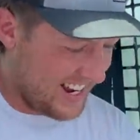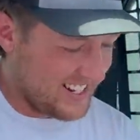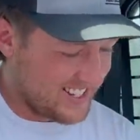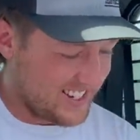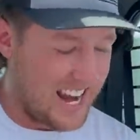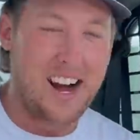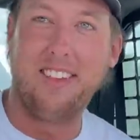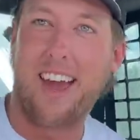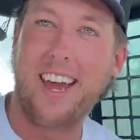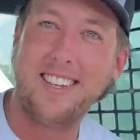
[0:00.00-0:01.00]
I just looked down,
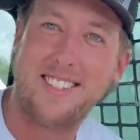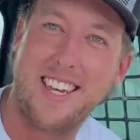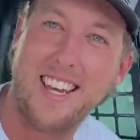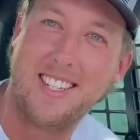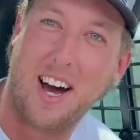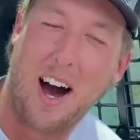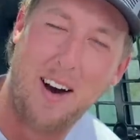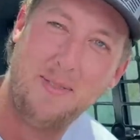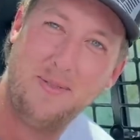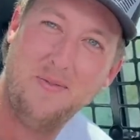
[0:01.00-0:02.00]
the AC is off.
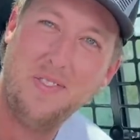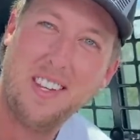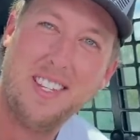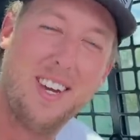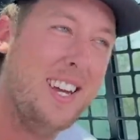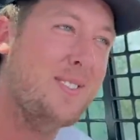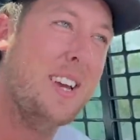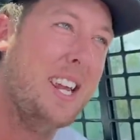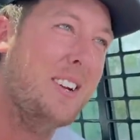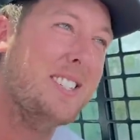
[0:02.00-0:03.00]
So he's been
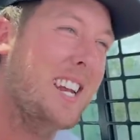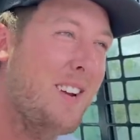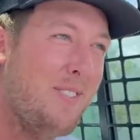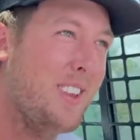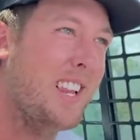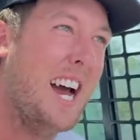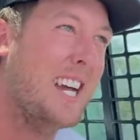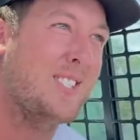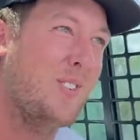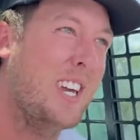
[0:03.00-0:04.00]
using it for the
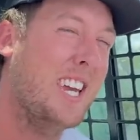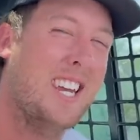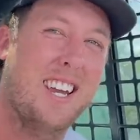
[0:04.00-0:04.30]
last week.